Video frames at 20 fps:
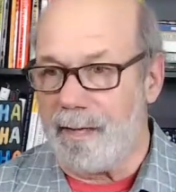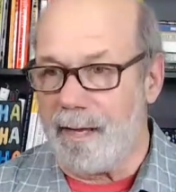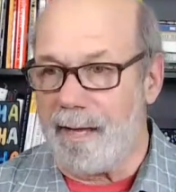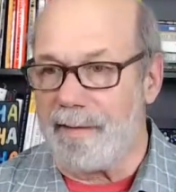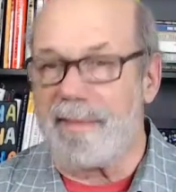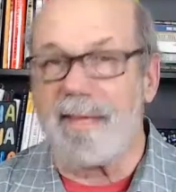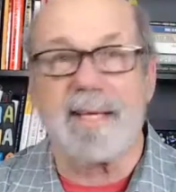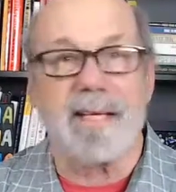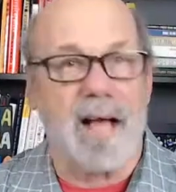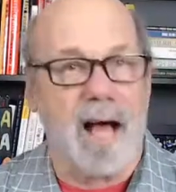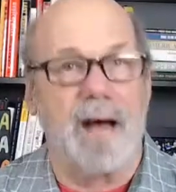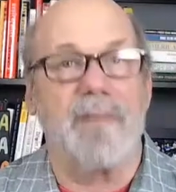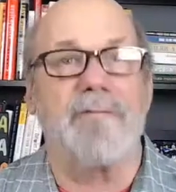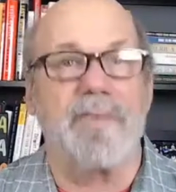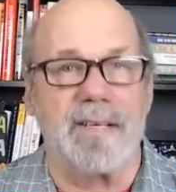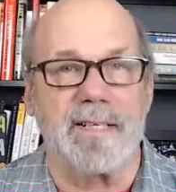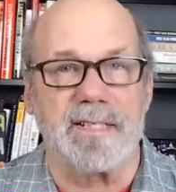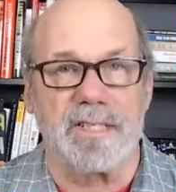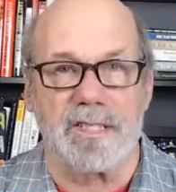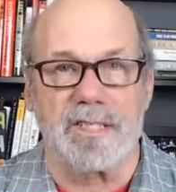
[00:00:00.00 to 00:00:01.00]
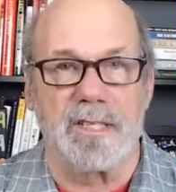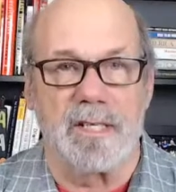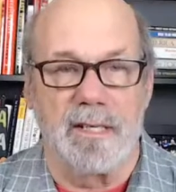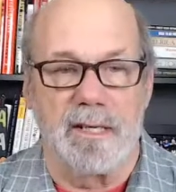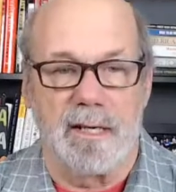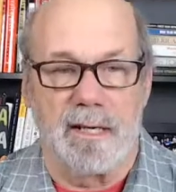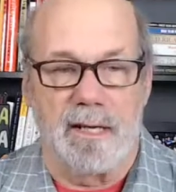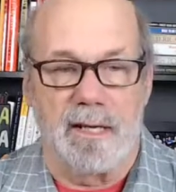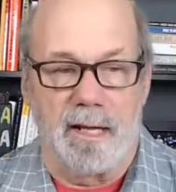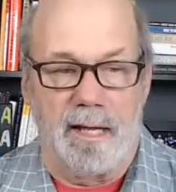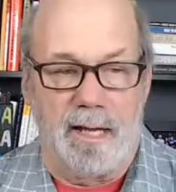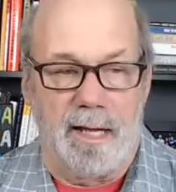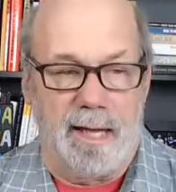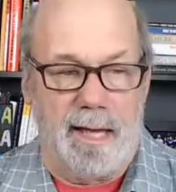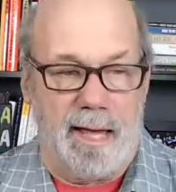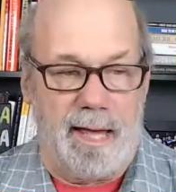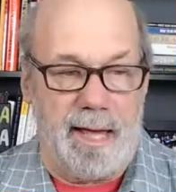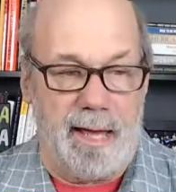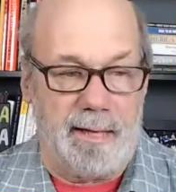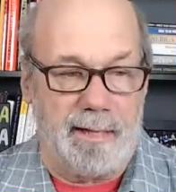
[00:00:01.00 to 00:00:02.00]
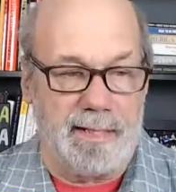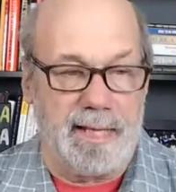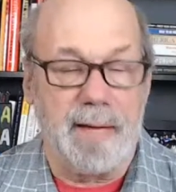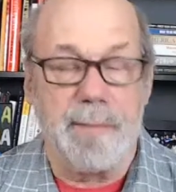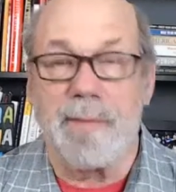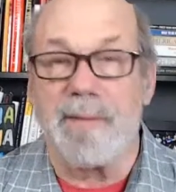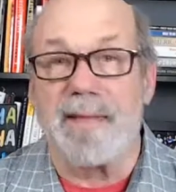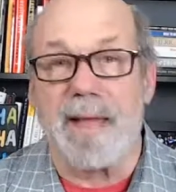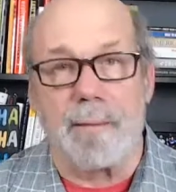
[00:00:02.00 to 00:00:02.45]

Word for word: I think confidence and keeping